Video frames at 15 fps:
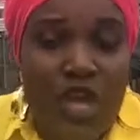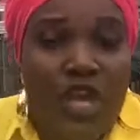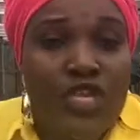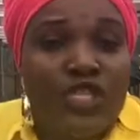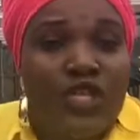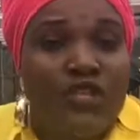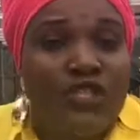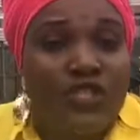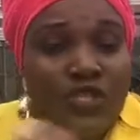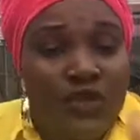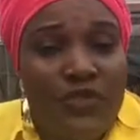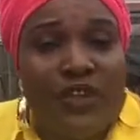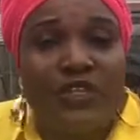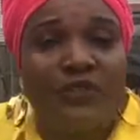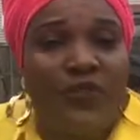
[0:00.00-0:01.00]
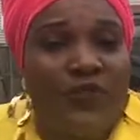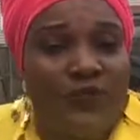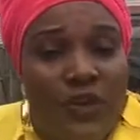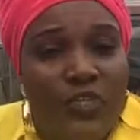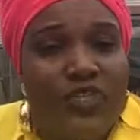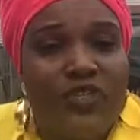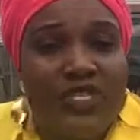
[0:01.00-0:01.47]
So do this for
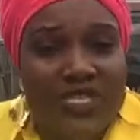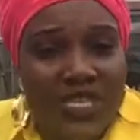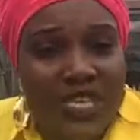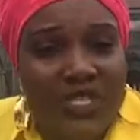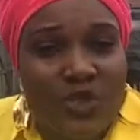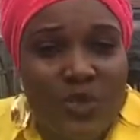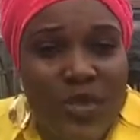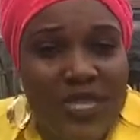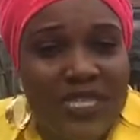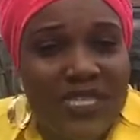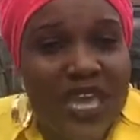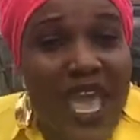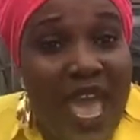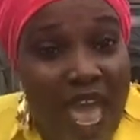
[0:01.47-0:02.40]
4 to 6 weeks.